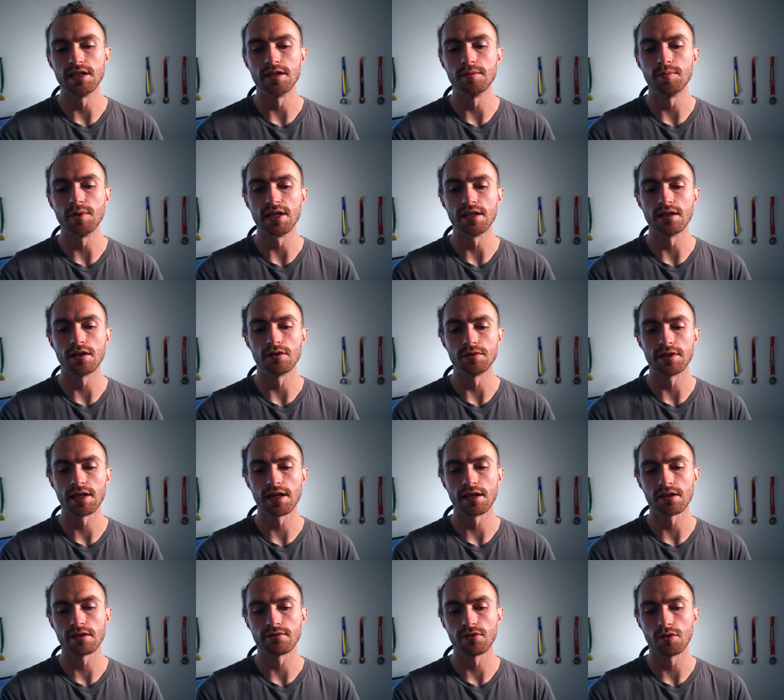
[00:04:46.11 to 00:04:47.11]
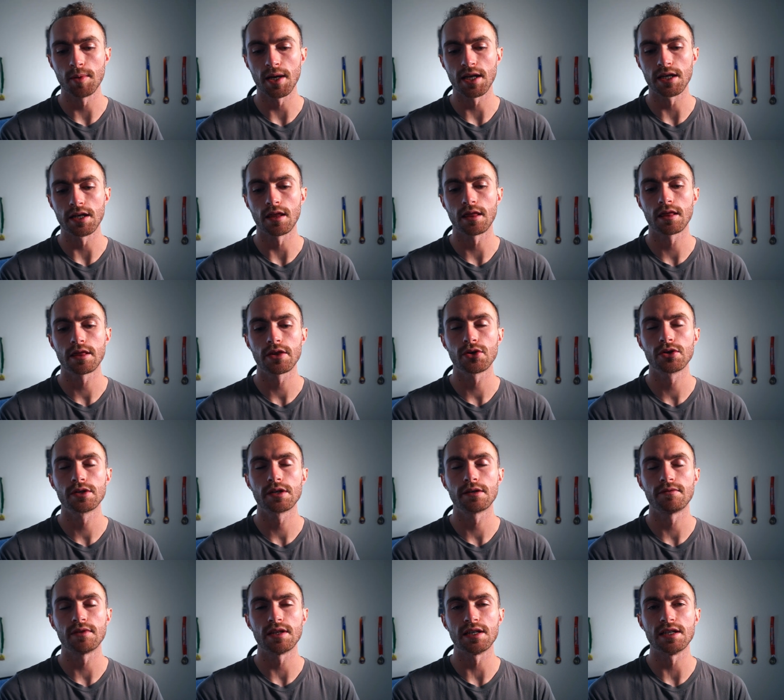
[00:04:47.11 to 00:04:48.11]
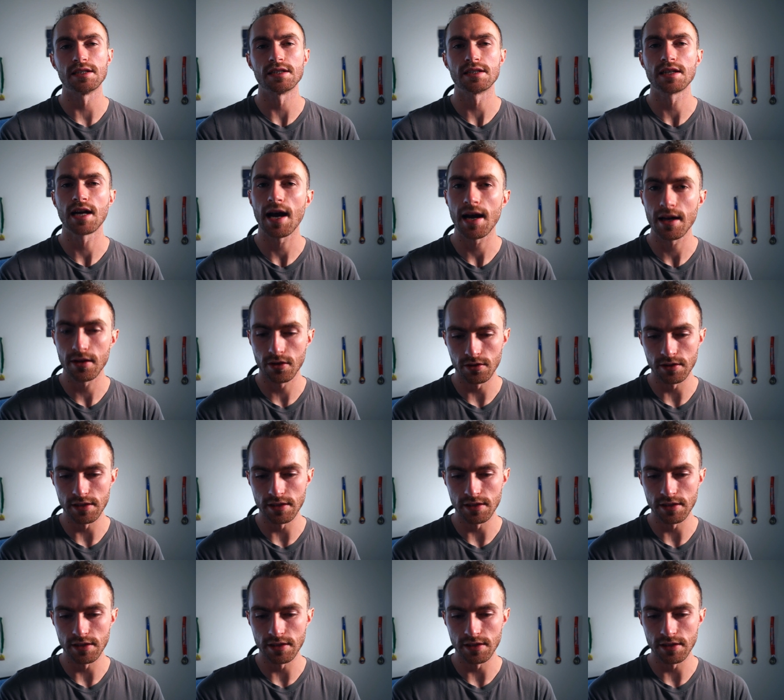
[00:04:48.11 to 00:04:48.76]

to be in hotels for about a third of the entire